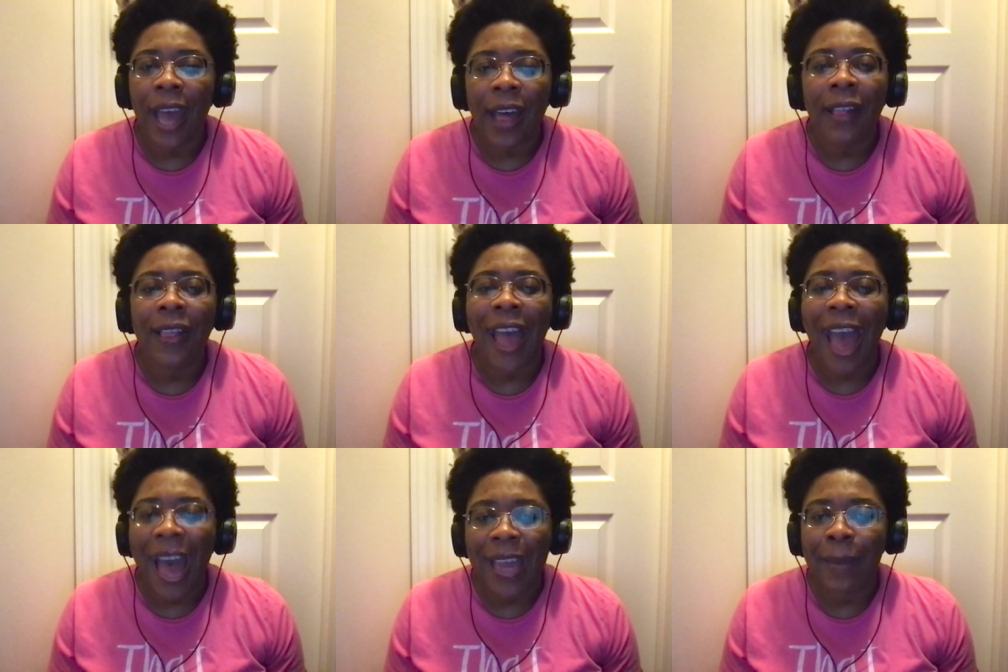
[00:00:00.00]
L
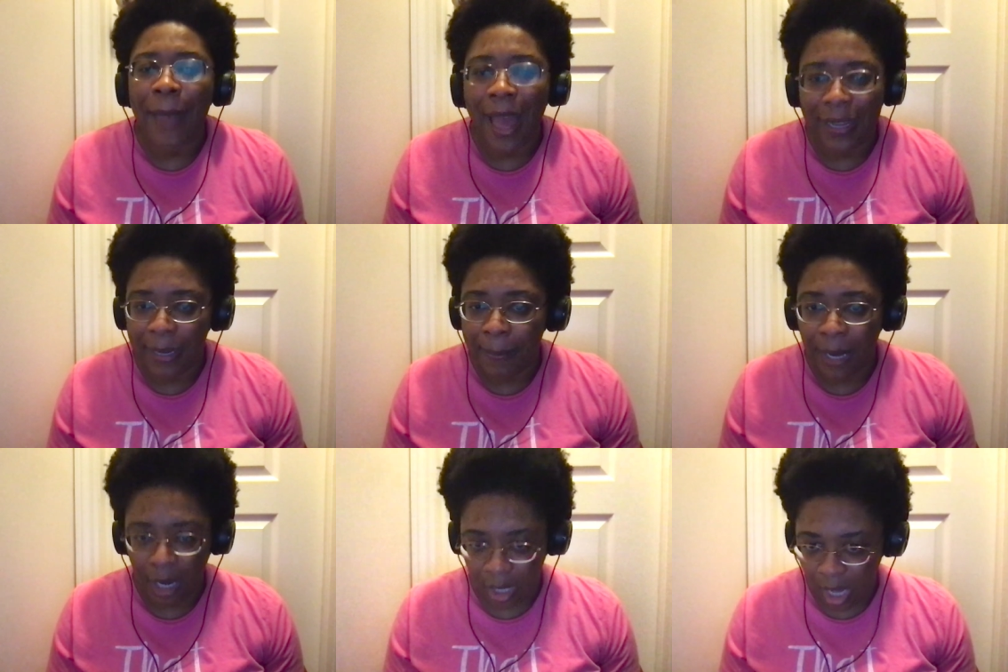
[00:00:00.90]
and back in
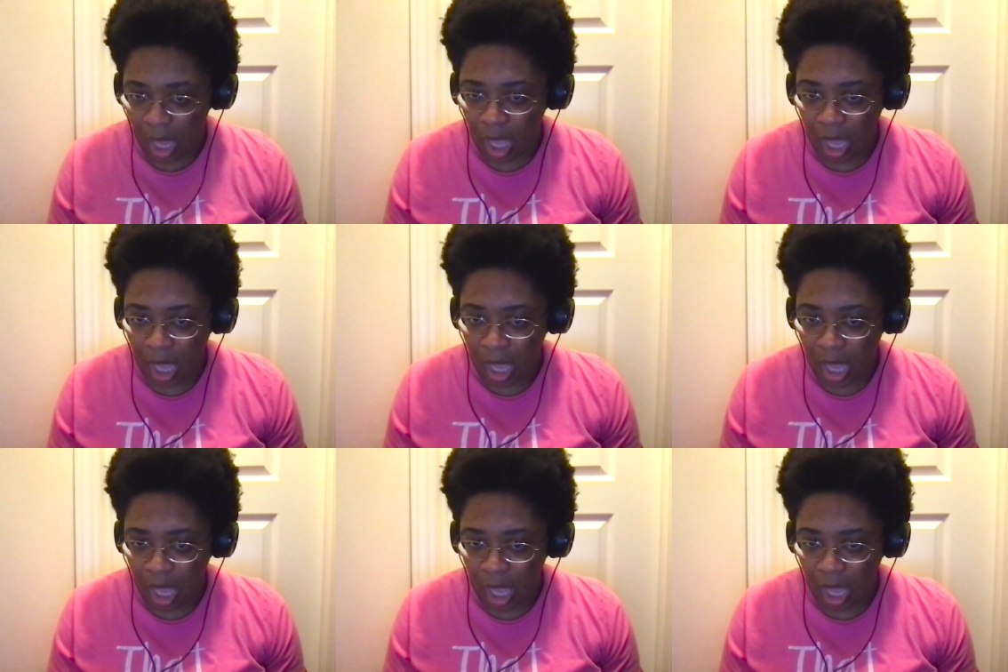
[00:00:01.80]
America.